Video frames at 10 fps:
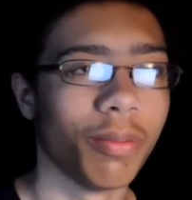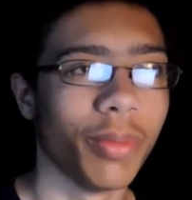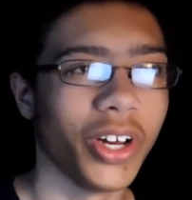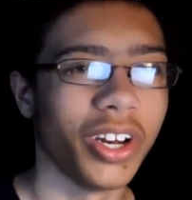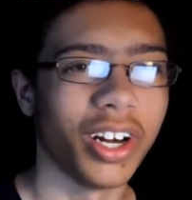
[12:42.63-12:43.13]

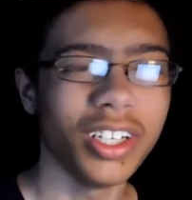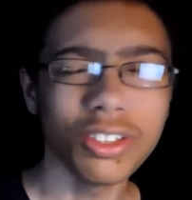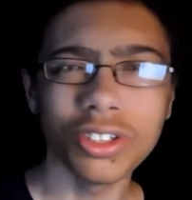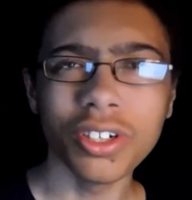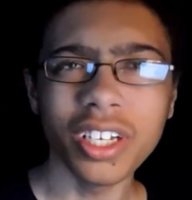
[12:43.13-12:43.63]
But are you
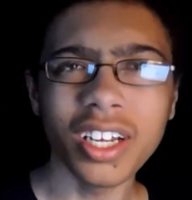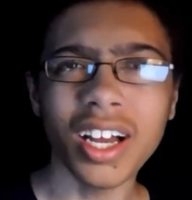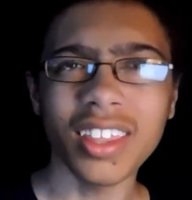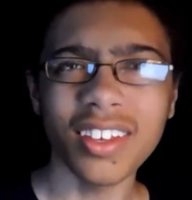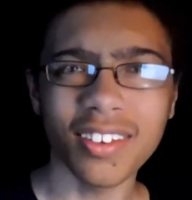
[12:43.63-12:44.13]
sure you
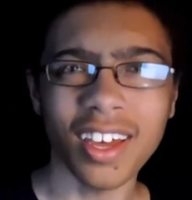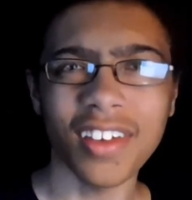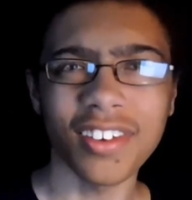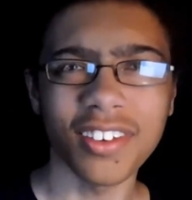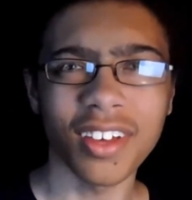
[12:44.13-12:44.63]
got this,
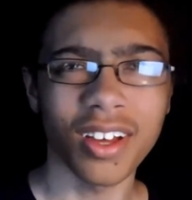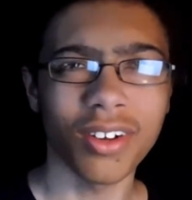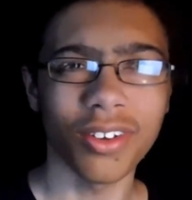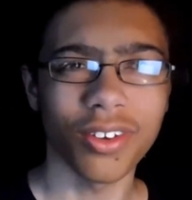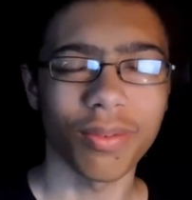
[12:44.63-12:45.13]
Sassy
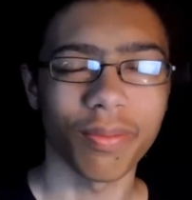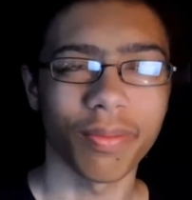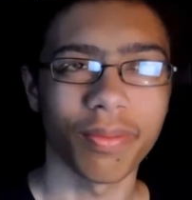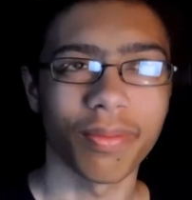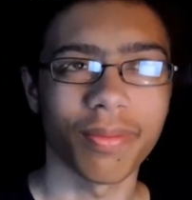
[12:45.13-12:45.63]
Saddles?
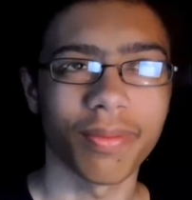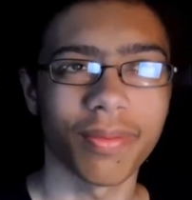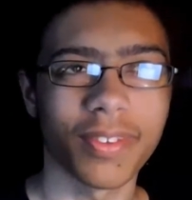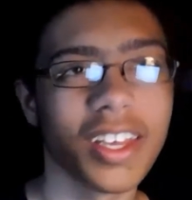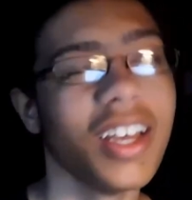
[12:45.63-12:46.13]

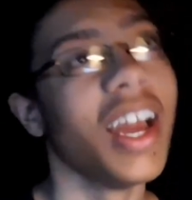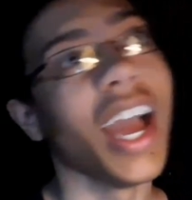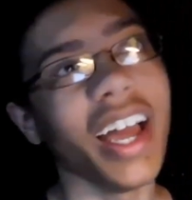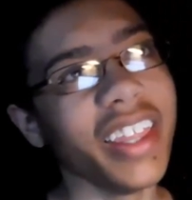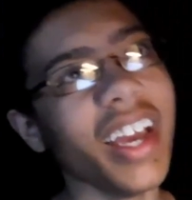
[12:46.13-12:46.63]

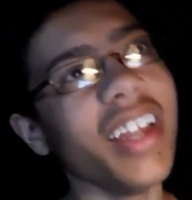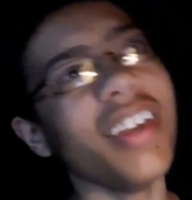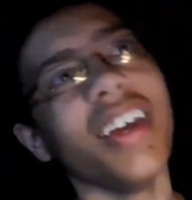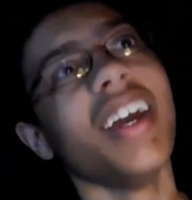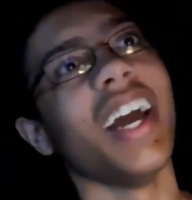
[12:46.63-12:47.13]
And then,
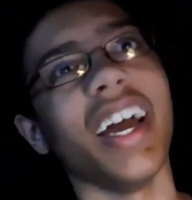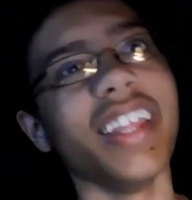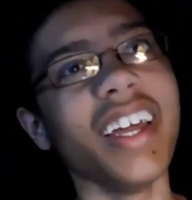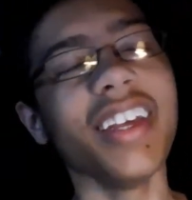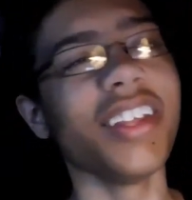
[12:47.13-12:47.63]
and
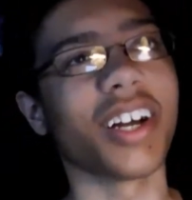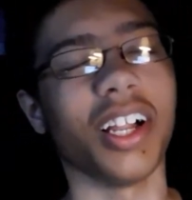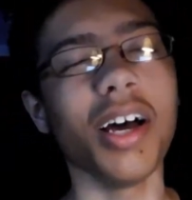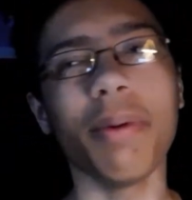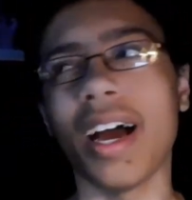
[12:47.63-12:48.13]
then in the
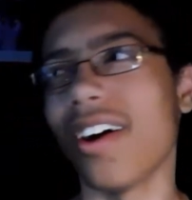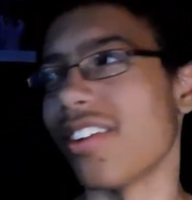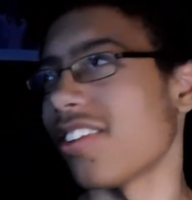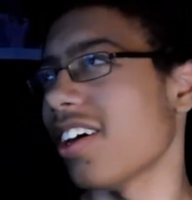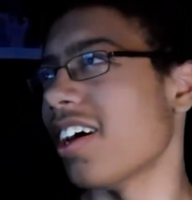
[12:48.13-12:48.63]

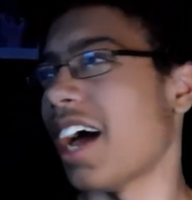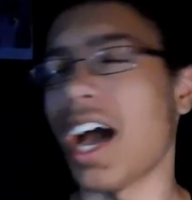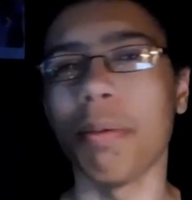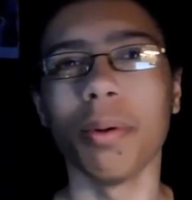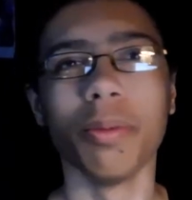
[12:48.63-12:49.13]
clubhouse, uh,
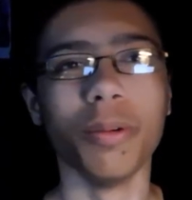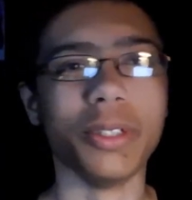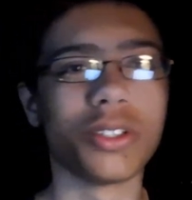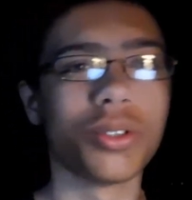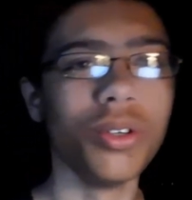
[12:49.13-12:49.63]
Apple Bloom and
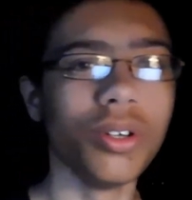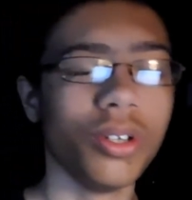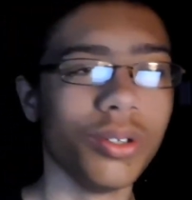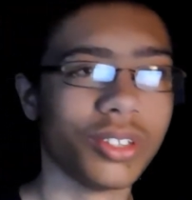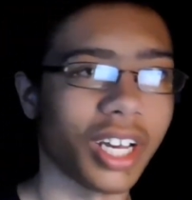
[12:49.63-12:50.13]

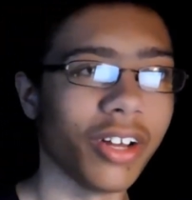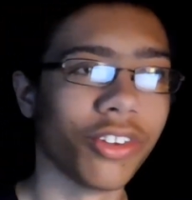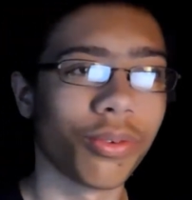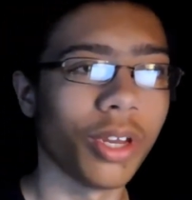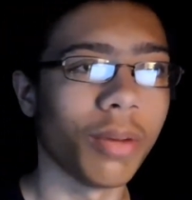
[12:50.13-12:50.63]
Scootaloo tell
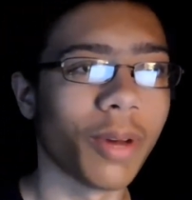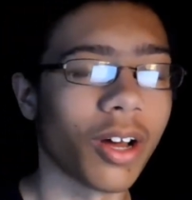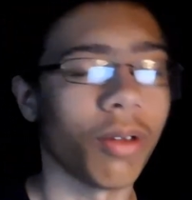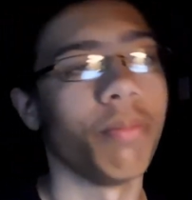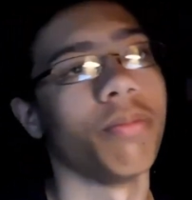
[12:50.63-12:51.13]
Sweetie
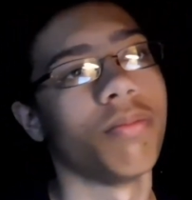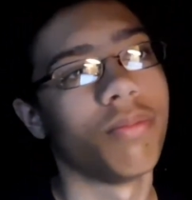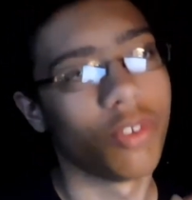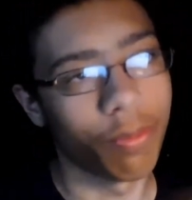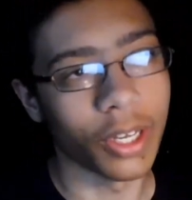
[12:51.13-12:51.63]
Belle,
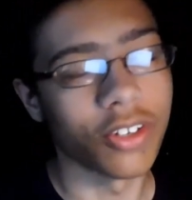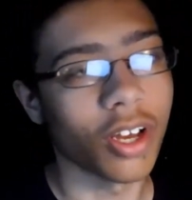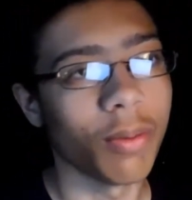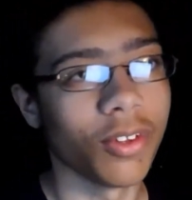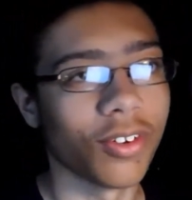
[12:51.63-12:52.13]
Spend
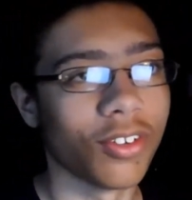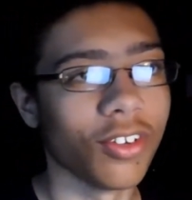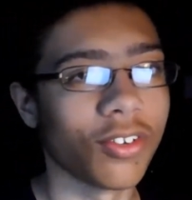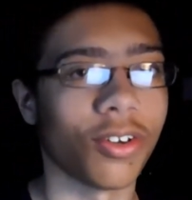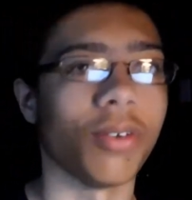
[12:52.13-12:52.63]
time with your
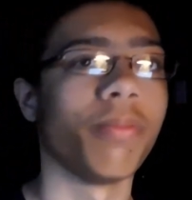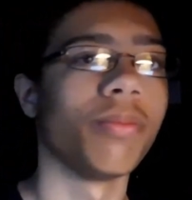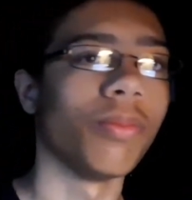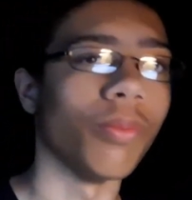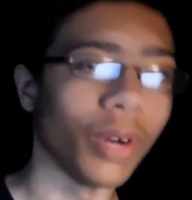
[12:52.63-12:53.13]
sister.
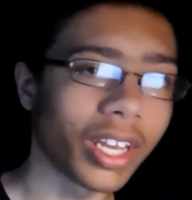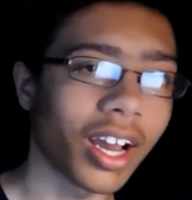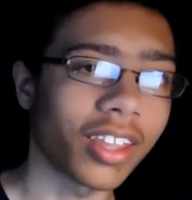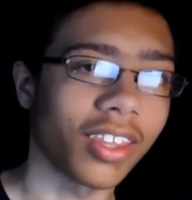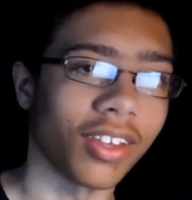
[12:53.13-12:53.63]
We
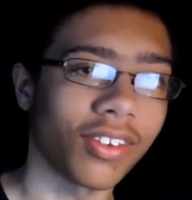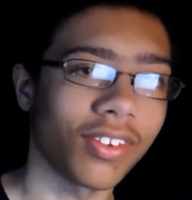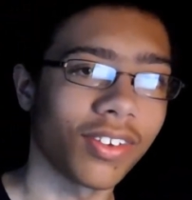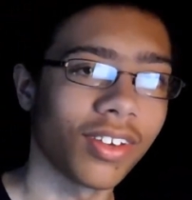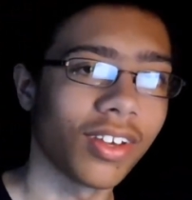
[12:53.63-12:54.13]
got this.